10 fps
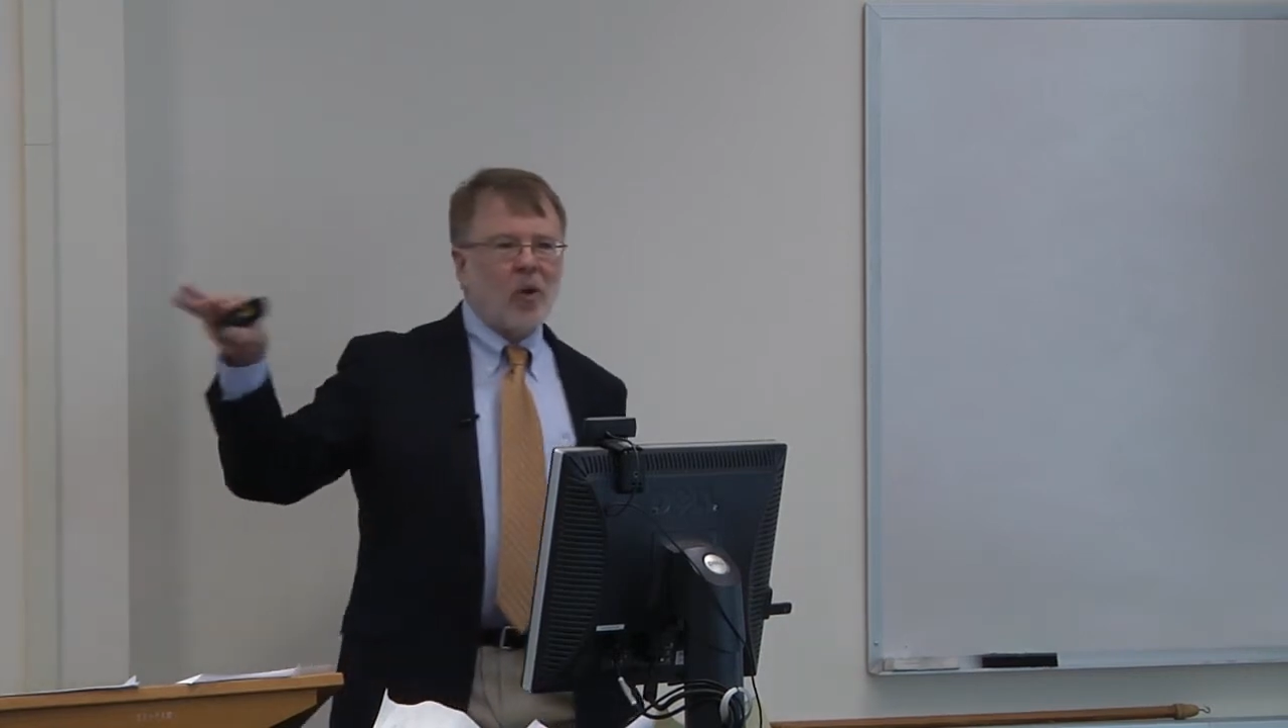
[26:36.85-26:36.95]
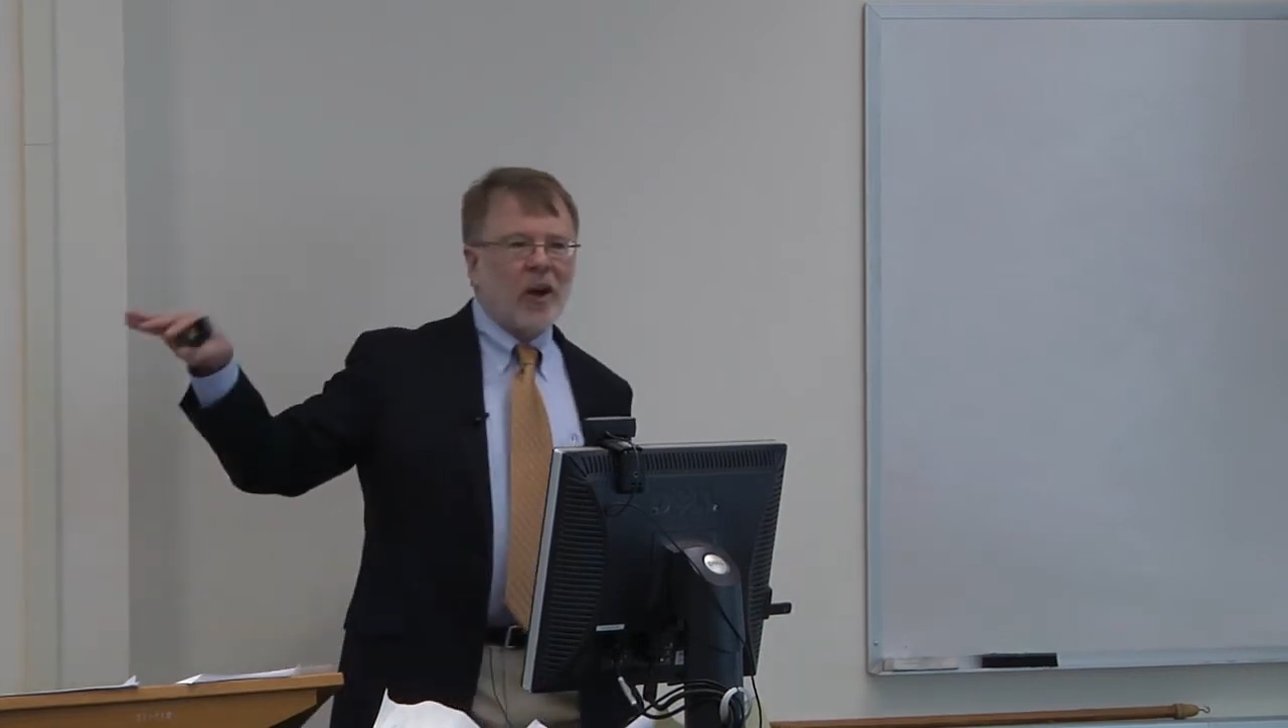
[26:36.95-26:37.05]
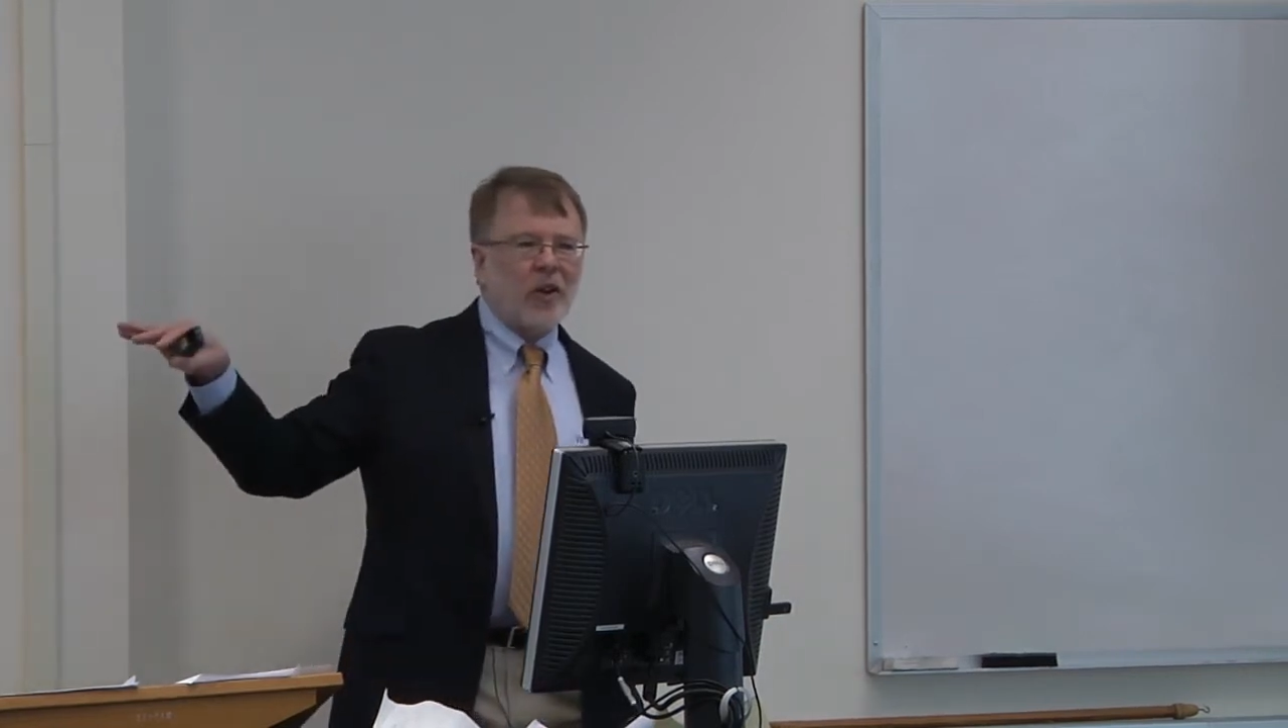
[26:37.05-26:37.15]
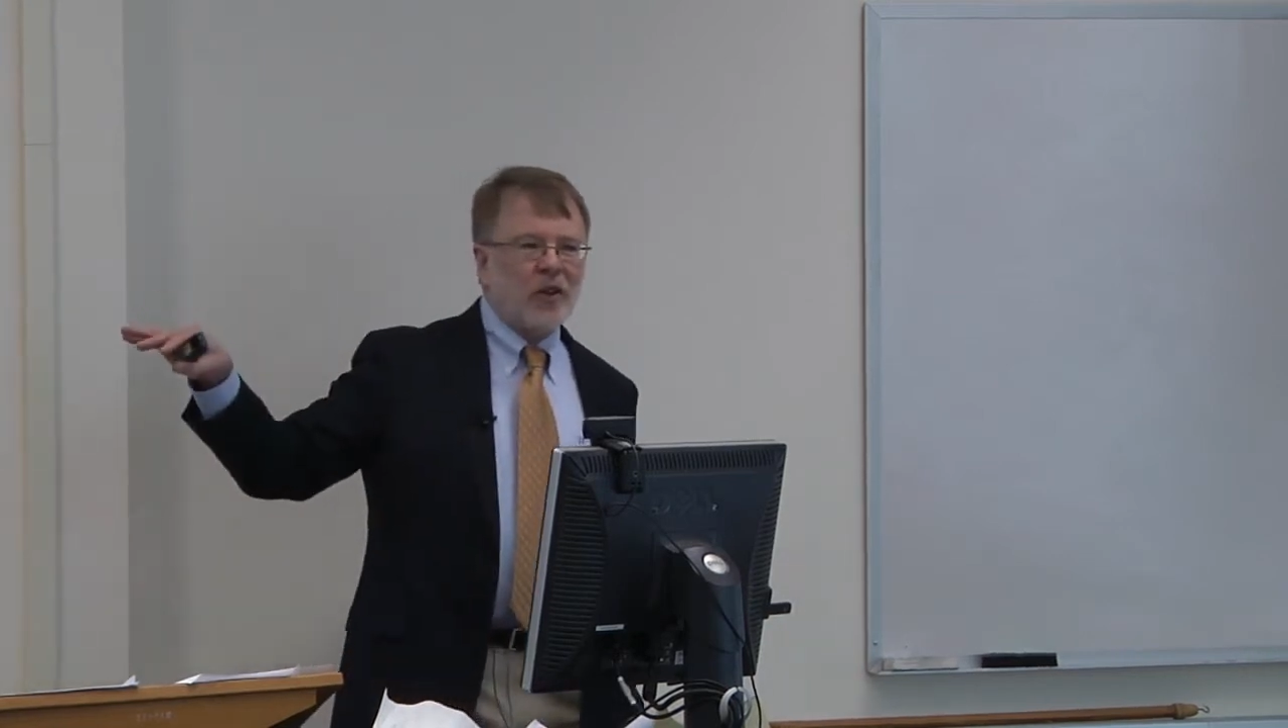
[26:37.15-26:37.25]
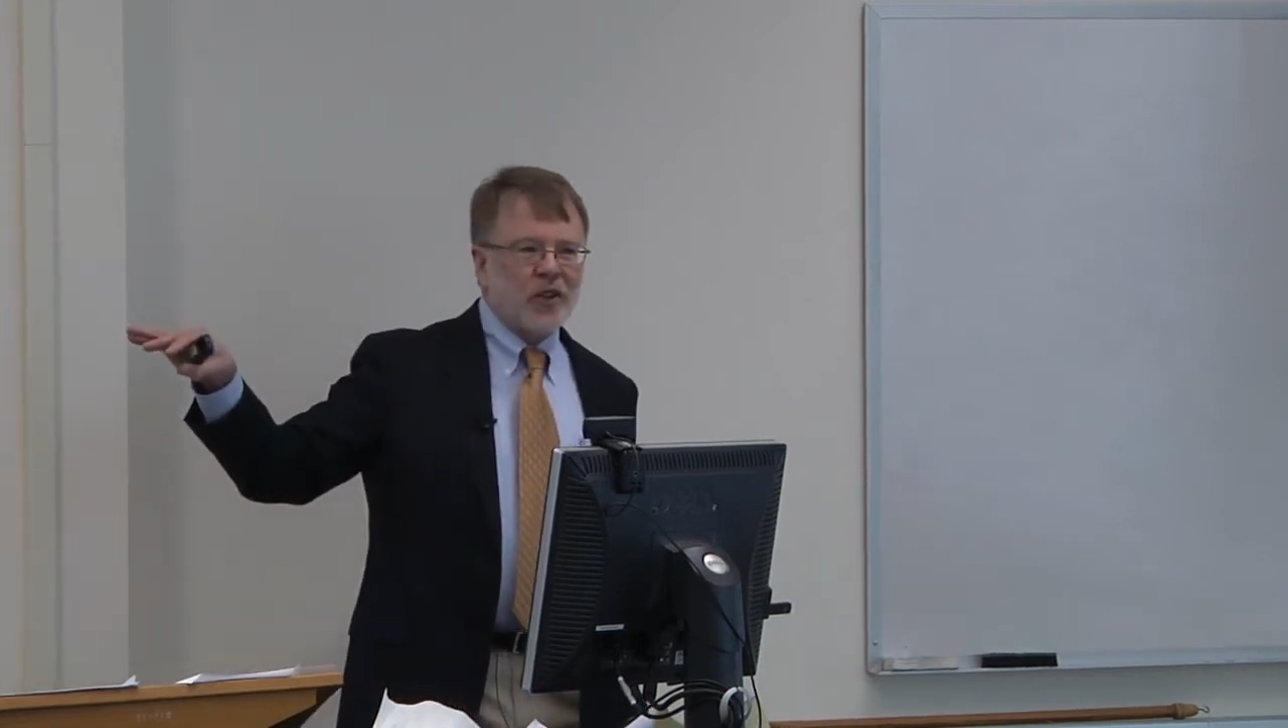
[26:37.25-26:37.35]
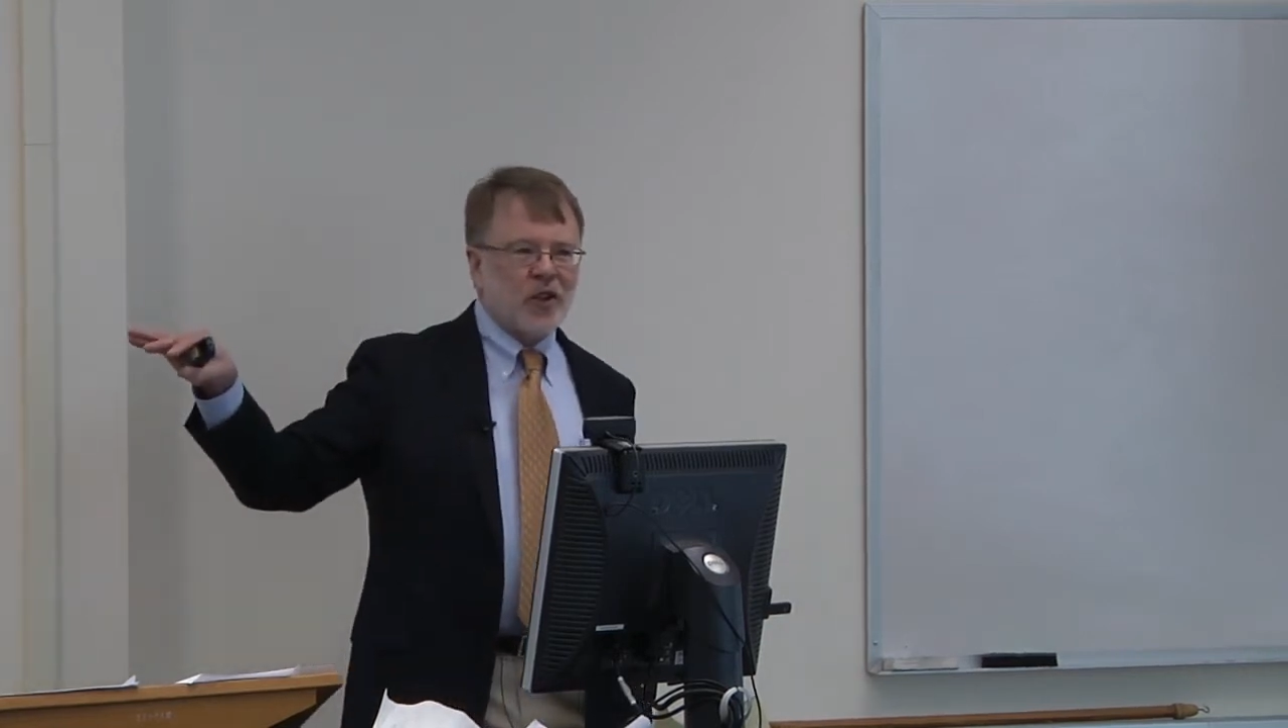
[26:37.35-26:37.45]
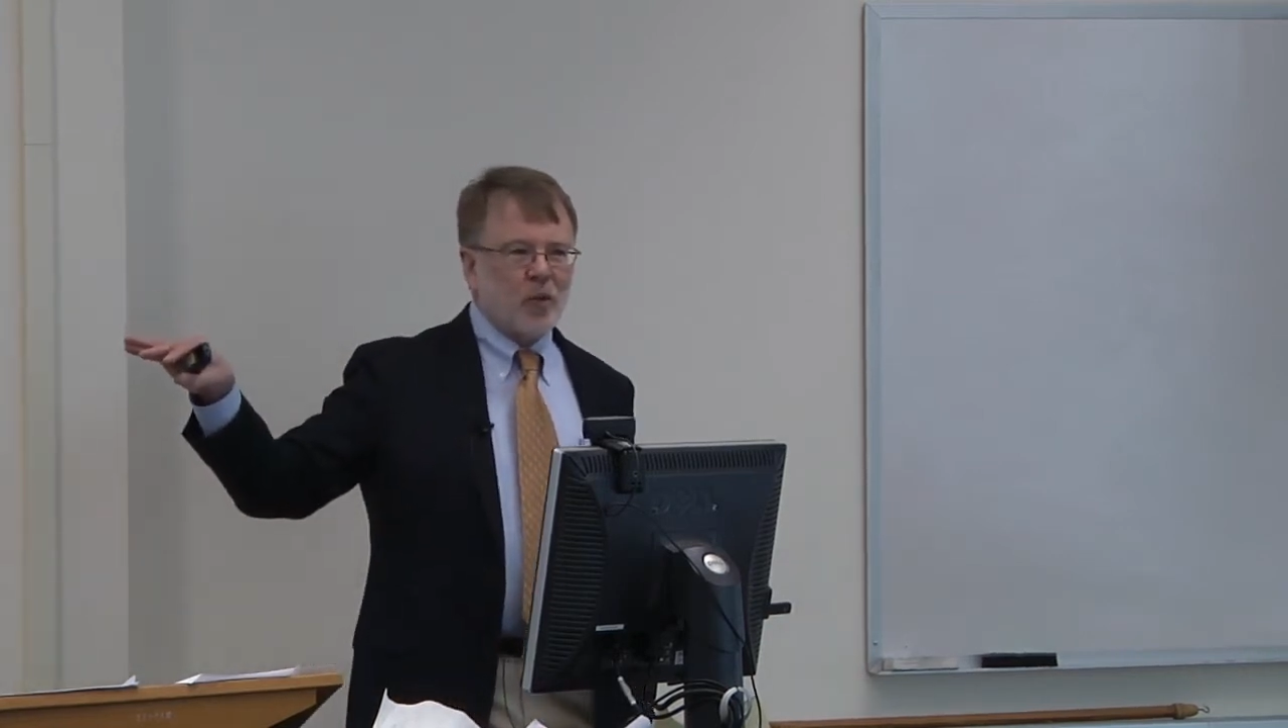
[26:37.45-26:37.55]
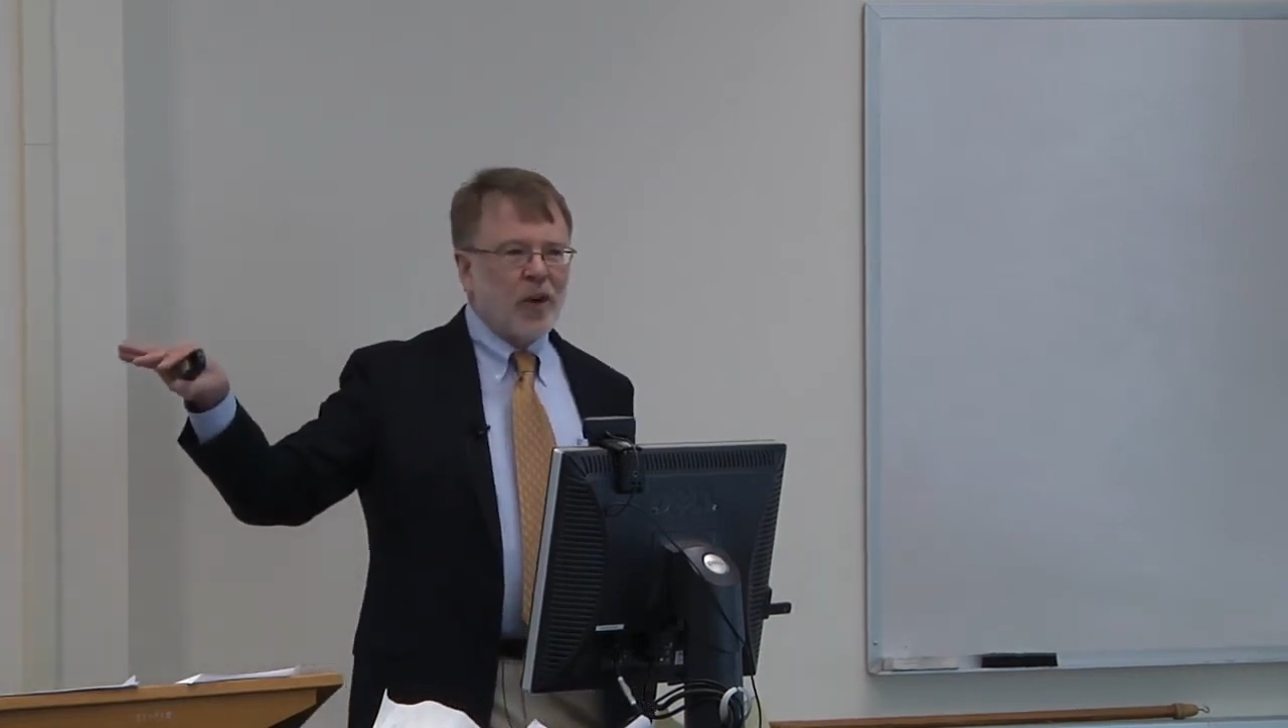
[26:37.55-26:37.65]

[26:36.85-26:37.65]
whether this is